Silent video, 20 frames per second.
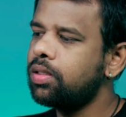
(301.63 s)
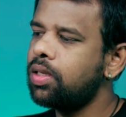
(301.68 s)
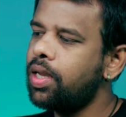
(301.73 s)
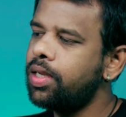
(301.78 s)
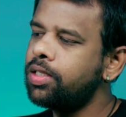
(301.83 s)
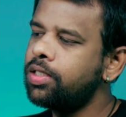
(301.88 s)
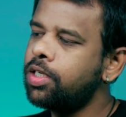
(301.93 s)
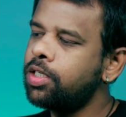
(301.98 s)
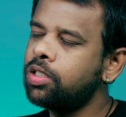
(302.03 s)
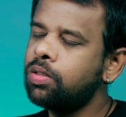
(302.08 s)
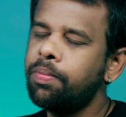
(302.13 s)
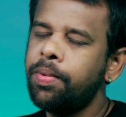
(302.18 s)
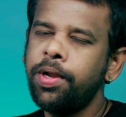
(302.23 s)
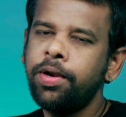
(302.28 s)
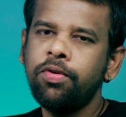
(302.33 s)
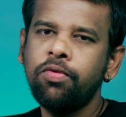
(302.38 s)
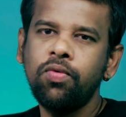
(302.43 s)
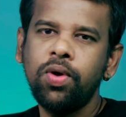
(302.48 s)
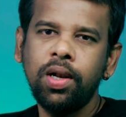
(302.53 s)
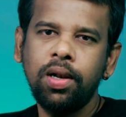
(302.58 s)

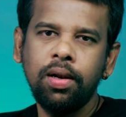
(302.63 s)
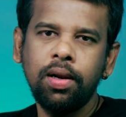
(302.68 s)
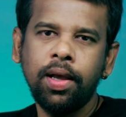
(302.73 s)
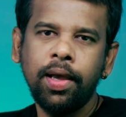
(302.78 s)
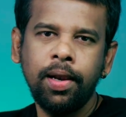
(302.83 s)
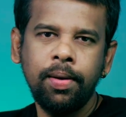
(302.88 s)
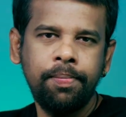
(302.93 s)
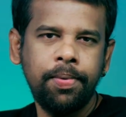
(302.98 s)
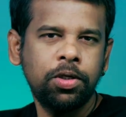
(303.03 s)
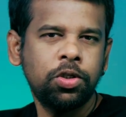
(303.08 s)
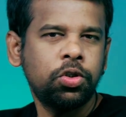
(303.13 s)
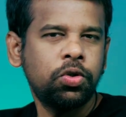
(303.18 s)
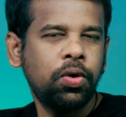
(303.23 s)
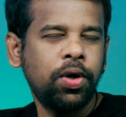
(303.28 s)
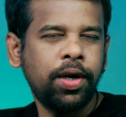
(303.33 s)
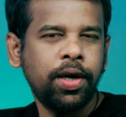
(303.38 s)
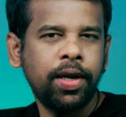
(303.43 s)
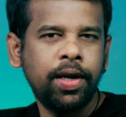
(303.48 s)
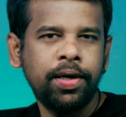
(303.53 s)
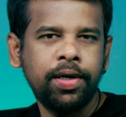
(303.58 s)
adjustment will help us to
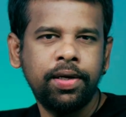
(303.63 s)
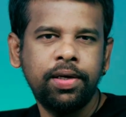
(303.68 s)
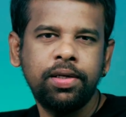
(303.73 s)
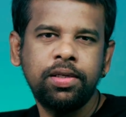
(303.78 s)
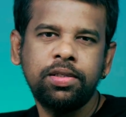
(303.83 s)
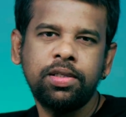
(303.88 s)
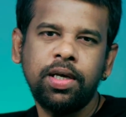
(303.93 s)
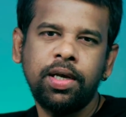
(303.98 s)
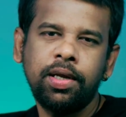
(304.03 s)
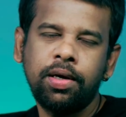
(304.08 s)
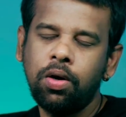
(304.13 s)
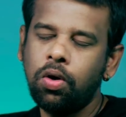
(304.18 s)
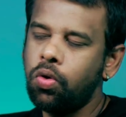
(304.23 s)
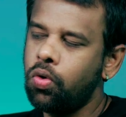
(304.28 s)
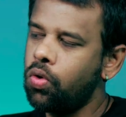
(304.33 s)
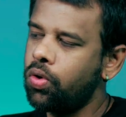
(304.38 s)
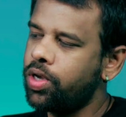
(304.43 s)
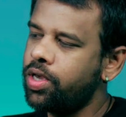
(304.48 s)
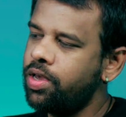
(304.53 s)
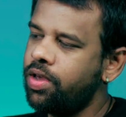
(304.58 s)
create a desired
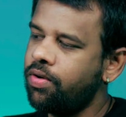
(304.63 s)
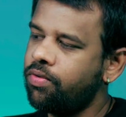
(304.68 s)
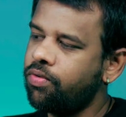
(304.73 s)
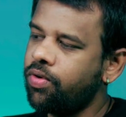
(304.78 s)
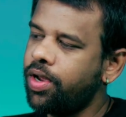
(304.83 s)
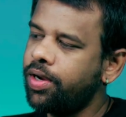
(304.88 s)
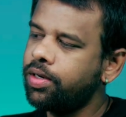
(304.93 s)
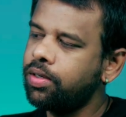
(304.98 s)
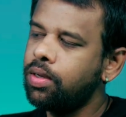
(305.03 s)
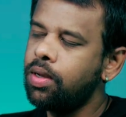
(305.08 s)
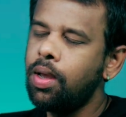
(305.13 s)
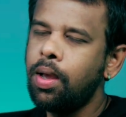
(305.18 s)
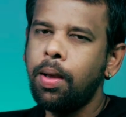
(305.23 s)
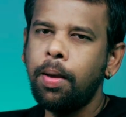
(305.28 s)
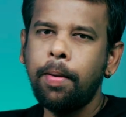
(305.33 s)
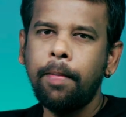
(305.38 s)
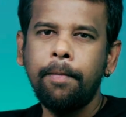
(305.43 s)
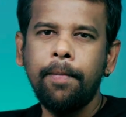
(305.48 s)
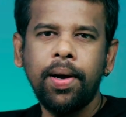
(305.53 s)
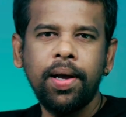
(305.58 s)
low-key effect
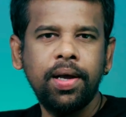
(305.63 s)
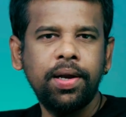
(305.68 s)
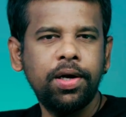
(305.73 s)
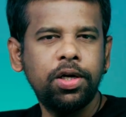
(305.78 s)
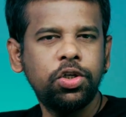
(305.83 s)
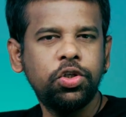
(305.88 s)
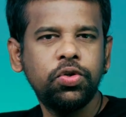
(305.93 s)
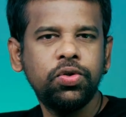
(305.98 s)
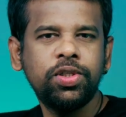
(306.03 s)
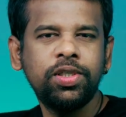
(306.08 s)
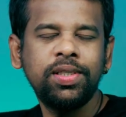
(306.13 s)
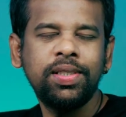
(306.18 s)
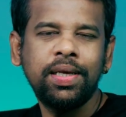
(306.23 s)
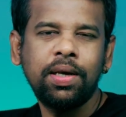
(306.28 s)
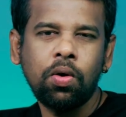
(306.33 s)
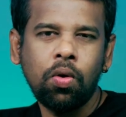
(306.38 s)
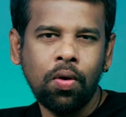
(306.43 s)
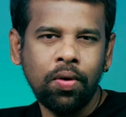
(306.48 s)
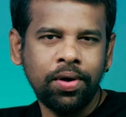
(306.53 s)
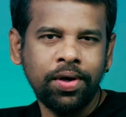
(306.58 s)
by reducing the
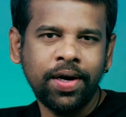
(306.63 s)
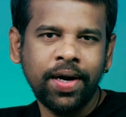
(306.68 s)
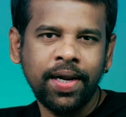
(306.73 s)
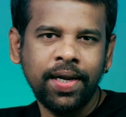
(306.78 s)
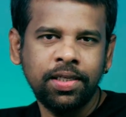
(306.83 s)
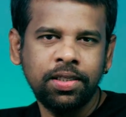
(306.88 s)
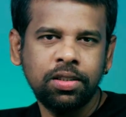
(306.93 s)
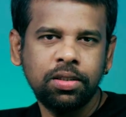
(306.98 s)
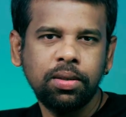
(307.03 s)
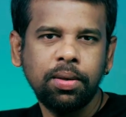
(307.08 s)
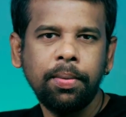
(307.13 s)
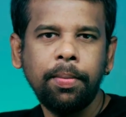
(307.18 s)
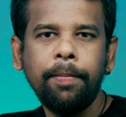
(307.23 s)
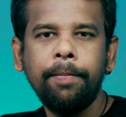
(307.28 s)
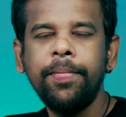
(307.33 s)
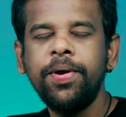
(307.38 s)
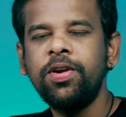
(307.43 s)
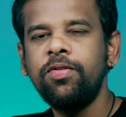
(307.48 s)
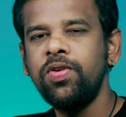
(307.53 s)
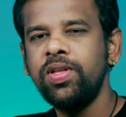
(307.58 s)
contrast
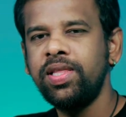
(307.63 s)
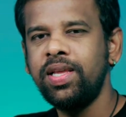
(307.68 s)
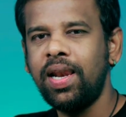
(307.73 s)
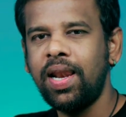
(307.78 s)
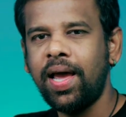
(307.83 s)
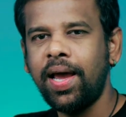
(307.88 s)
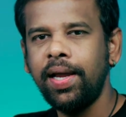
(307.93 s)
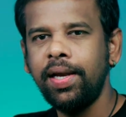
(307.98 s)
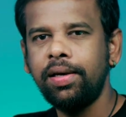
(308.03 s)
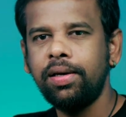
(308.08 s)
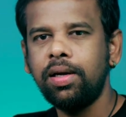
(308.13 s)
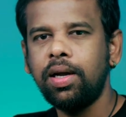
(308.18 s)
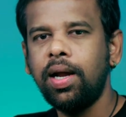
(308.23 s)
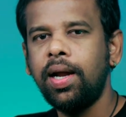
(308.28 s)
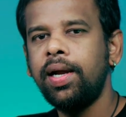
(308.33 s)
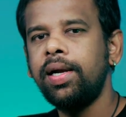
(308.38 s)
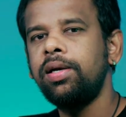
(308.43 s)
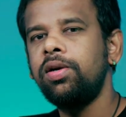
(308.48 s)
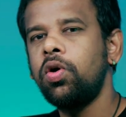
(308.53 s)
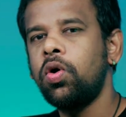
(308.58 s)
between the light
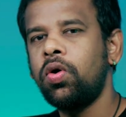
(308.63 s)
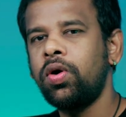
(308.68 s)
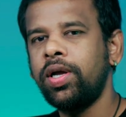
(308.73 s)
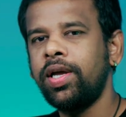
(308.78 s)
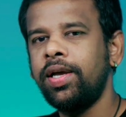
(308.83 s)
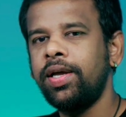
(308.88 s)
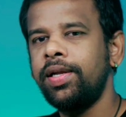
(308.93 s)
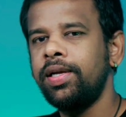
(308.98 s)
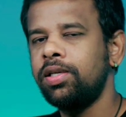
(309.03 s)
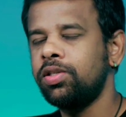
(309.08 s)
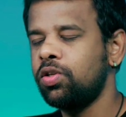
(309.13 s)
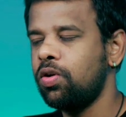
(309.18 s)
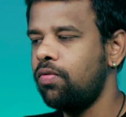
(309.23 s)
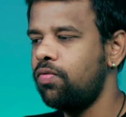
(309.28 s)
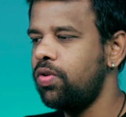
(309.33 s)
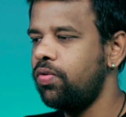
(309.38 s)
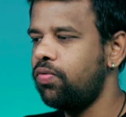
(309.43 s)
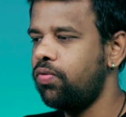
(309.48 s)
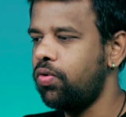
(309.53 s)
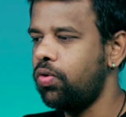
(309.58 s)
and dark areas of
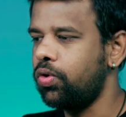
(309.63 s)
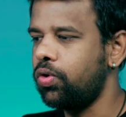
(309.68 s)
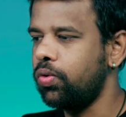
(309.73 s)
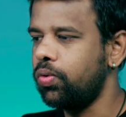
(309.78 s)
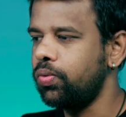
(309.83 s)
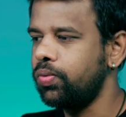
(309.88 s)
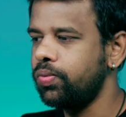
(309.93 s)
the photo.